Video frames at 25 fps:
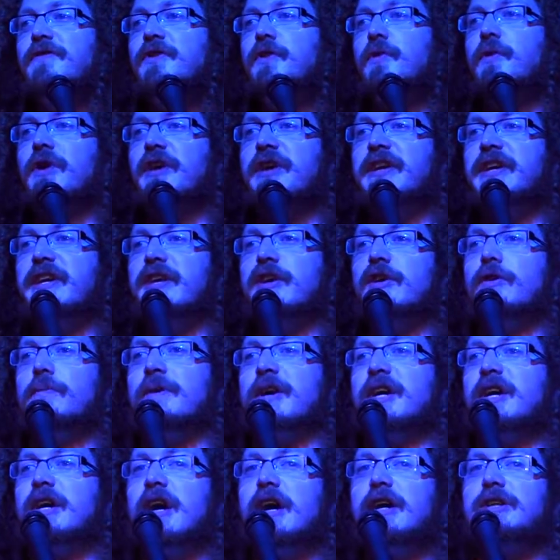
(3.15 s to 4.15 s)
of you are here
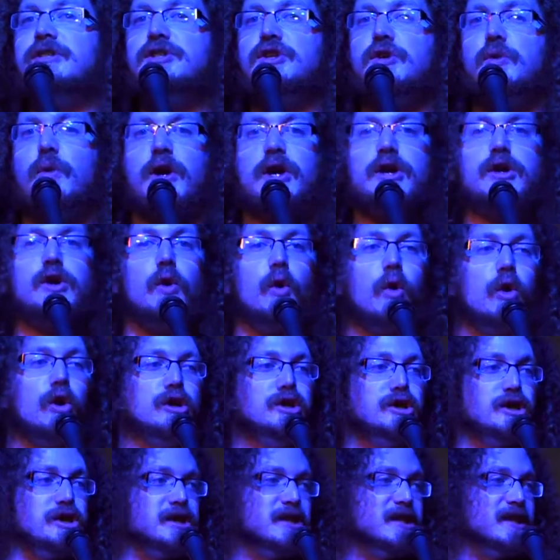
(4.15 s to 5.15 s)
because you are
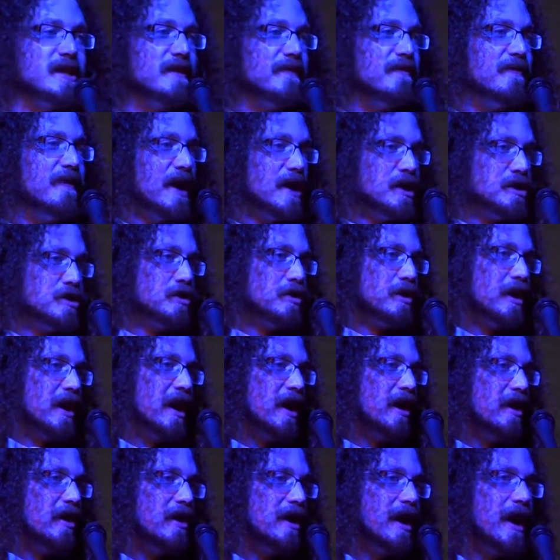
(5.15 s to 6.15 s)
gorgeously facial
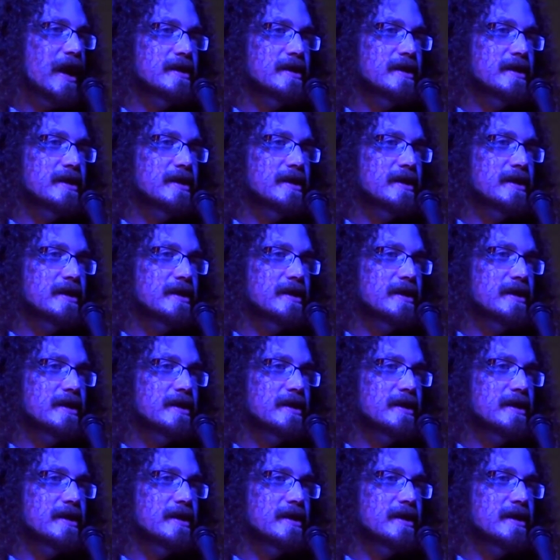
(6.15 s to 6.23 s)
haired,